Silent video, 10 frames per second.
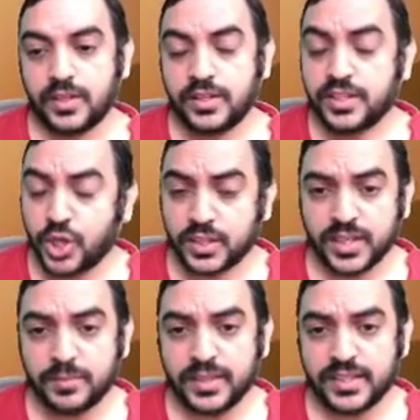The
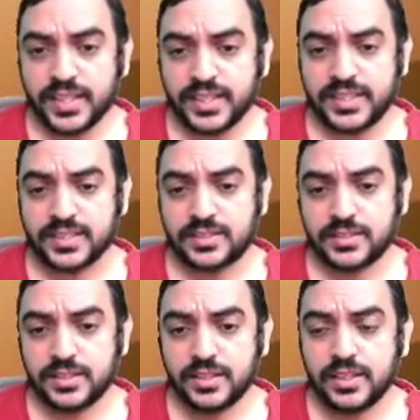shortcut method is
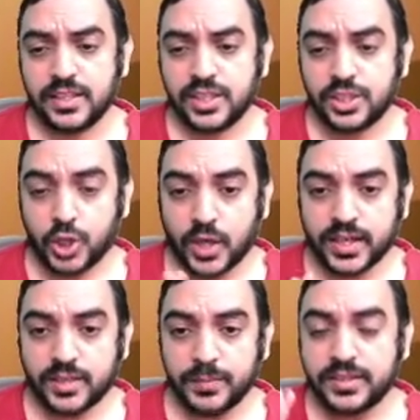this.
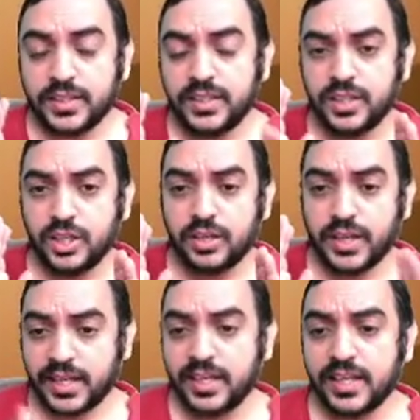Shortcut method,
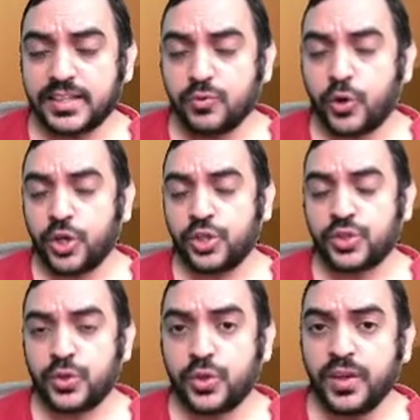regular thing what you
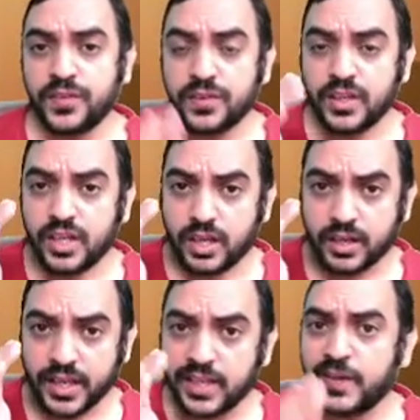should do is,
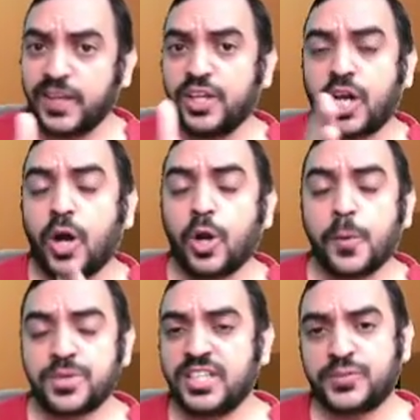regularly call
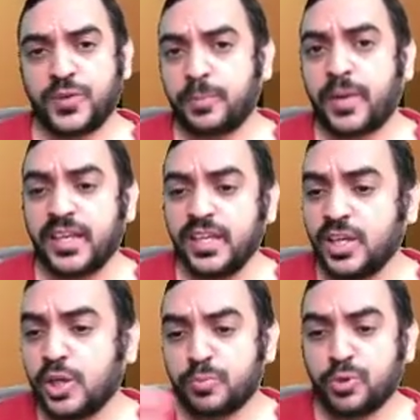option is for buying,
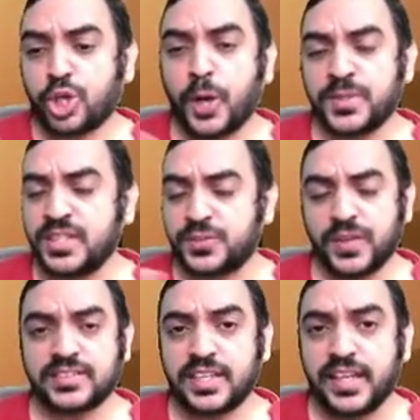put option is for
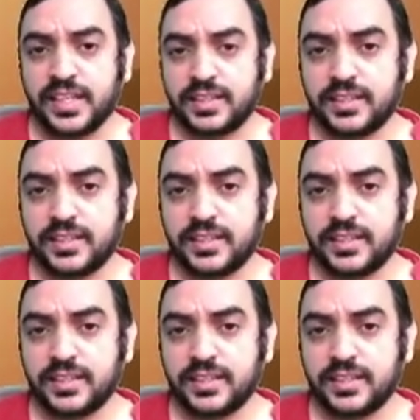selling.